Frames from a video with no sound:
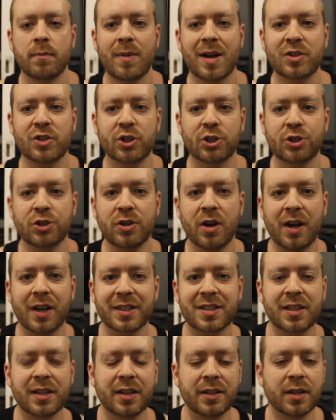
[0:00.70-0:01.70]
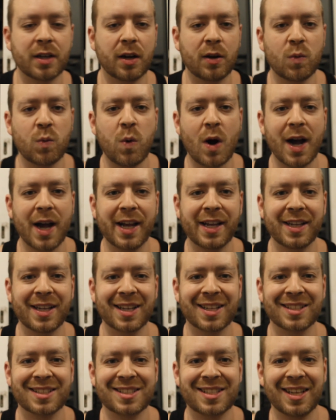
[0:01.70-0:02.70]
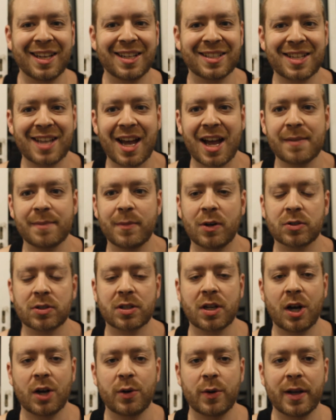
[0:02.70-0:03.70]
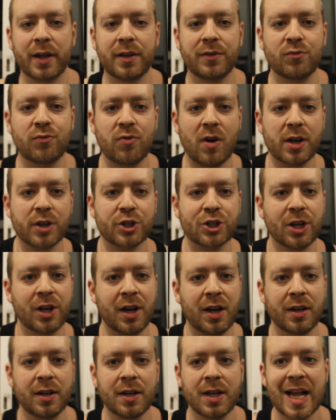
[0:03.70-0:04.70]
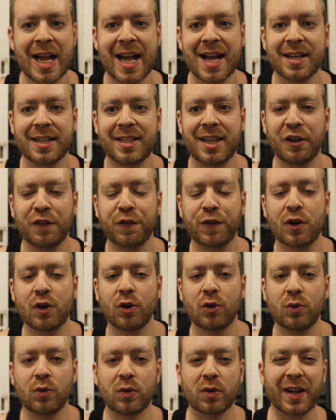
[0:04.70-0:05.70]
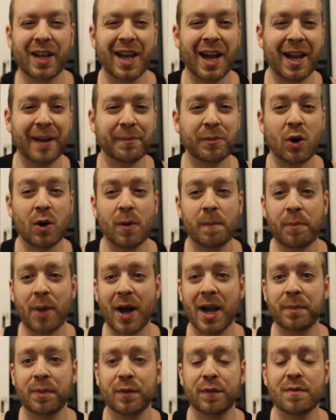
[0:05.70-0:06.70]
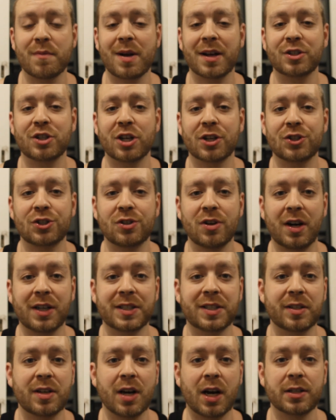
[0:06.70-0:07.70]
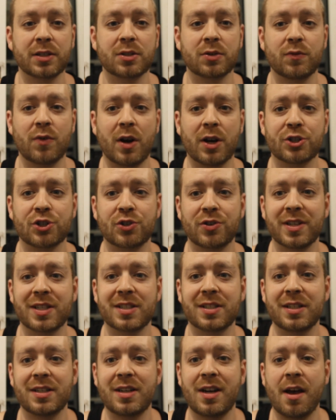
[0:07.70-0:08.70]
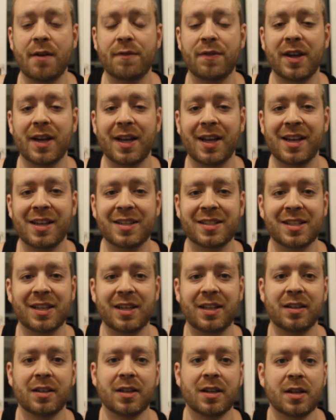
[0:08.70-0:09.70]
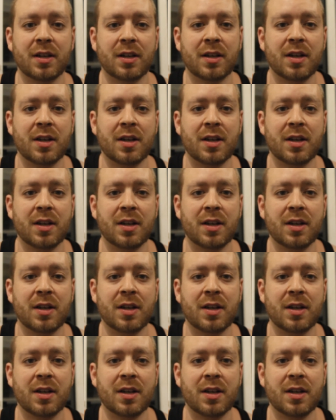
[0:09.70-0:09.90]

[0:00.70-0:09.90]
Manchester United away at Cska Moscow in Russia. Difficult game on paper for Manchester United. Going to Russia is never easy.